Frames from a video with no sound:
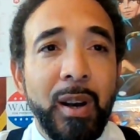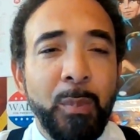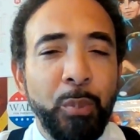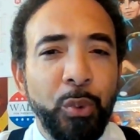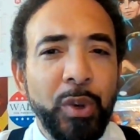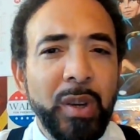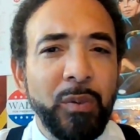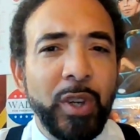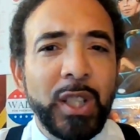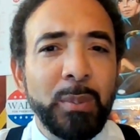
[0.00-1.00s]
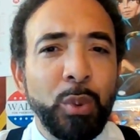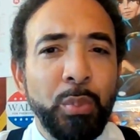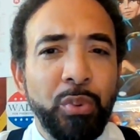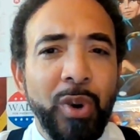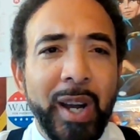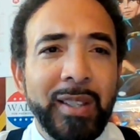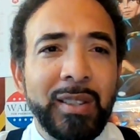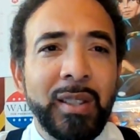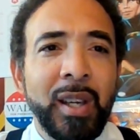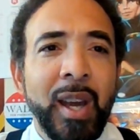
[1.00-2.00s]
a pretty reasonable
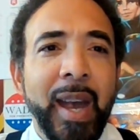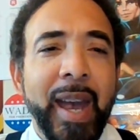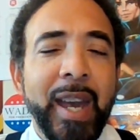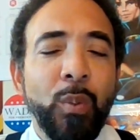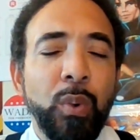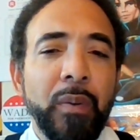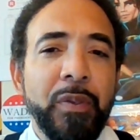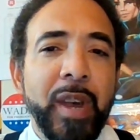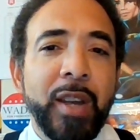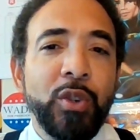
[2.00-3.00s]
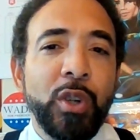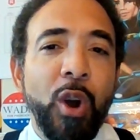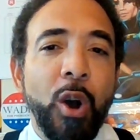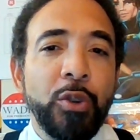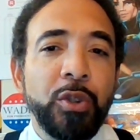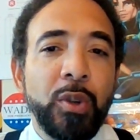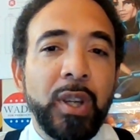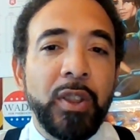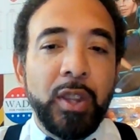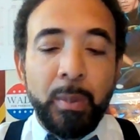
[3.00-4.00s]
price. And with that, you can also
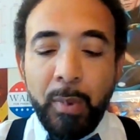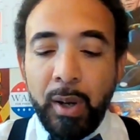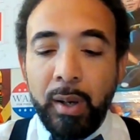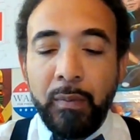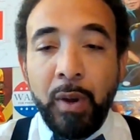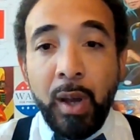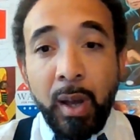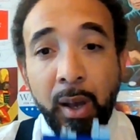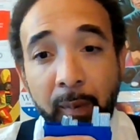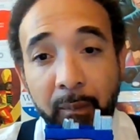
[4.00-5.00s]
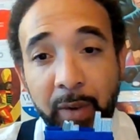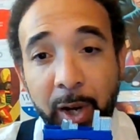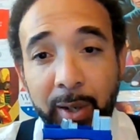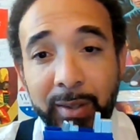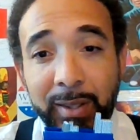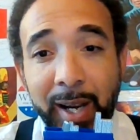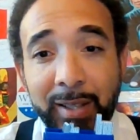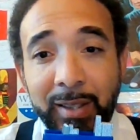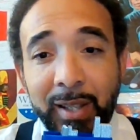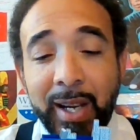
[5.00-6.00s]
get them of various
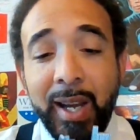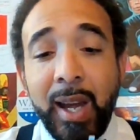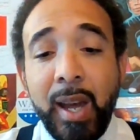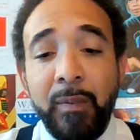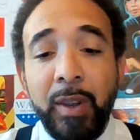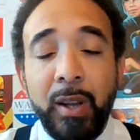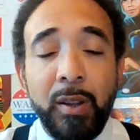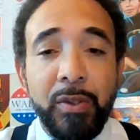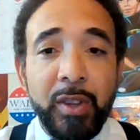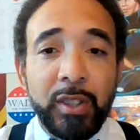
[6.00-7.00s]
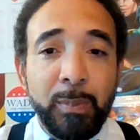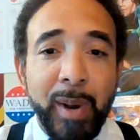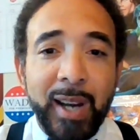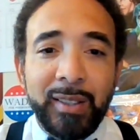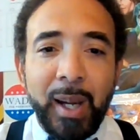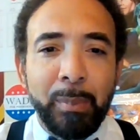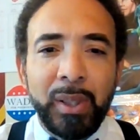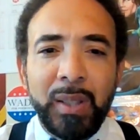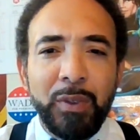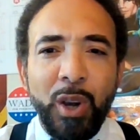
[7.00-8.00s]
sizes like I have here. This box, I
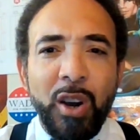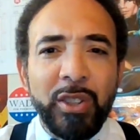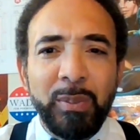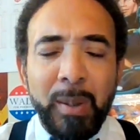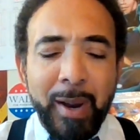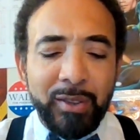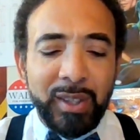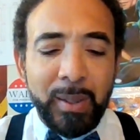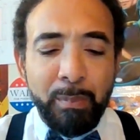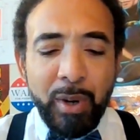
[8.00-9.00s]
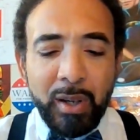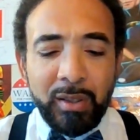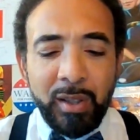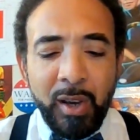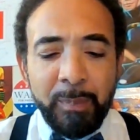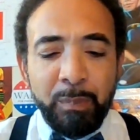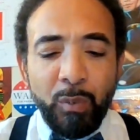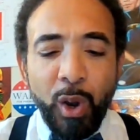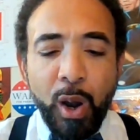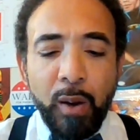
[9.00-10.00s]
believe, cost me about 10 bucks
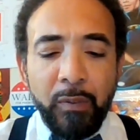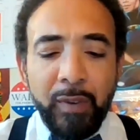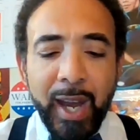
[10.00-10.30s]
off of